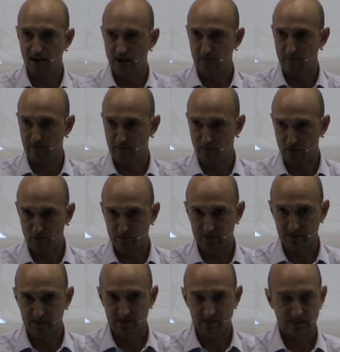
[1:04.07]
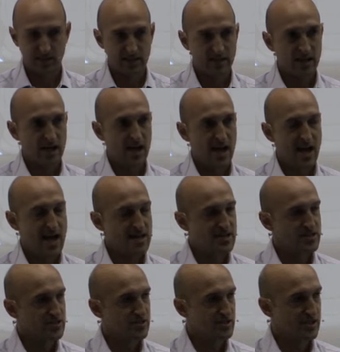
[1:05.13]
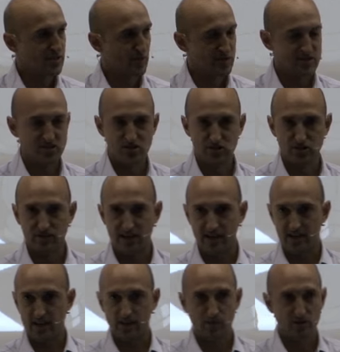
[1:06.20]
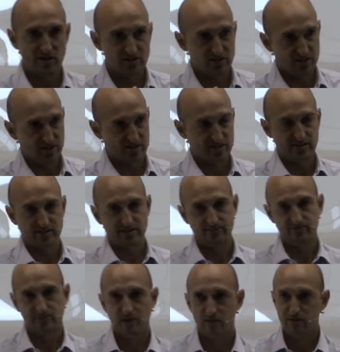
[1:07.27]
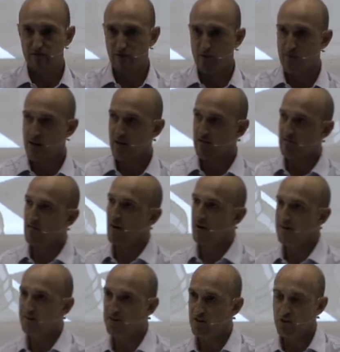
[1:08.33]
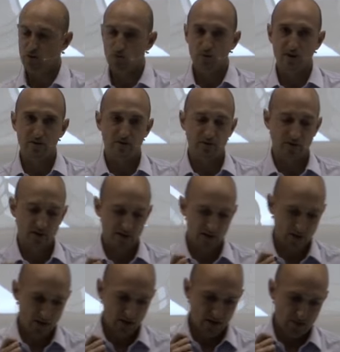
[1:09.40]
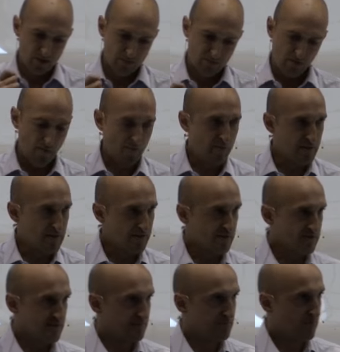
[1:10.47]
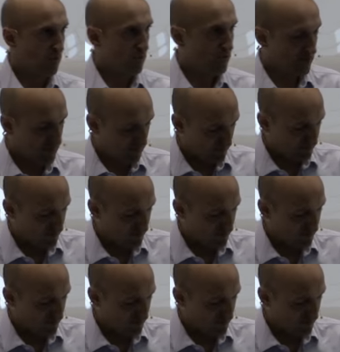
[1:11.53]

high performance. And in order to do that, I want to just familiarise you with probably the most important